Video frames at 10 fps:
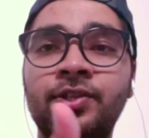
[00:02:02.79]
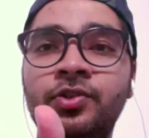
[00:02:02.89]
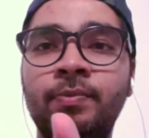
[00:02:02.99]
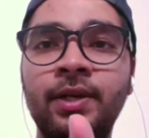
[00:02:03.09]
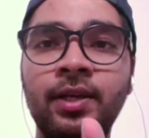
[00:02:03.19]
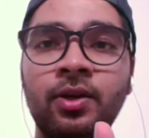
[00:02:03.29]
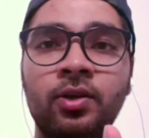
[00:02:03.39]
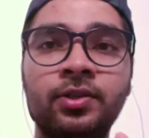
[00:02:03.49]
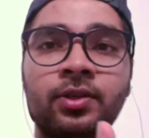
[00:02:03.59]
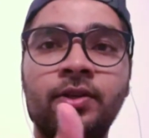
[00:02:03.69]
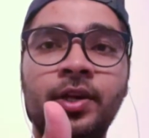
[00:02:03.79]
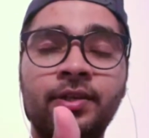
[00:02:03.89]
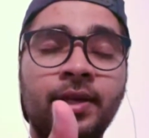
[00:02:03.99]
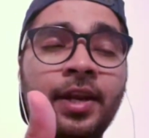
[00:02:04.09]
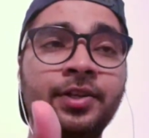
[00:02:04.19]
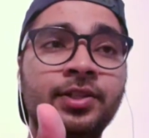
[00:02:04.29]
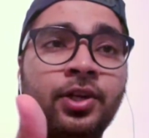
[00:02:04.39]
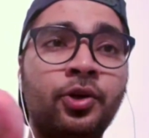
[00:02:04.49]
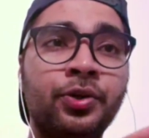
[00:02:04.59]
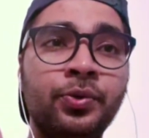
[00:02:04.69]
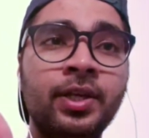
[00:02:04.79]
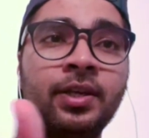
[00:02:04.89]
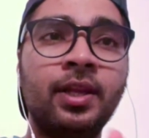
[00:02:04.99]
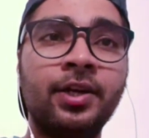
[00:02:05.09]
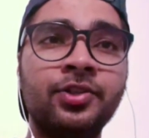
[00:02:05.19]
is repeating, all the correct characters are not unique in that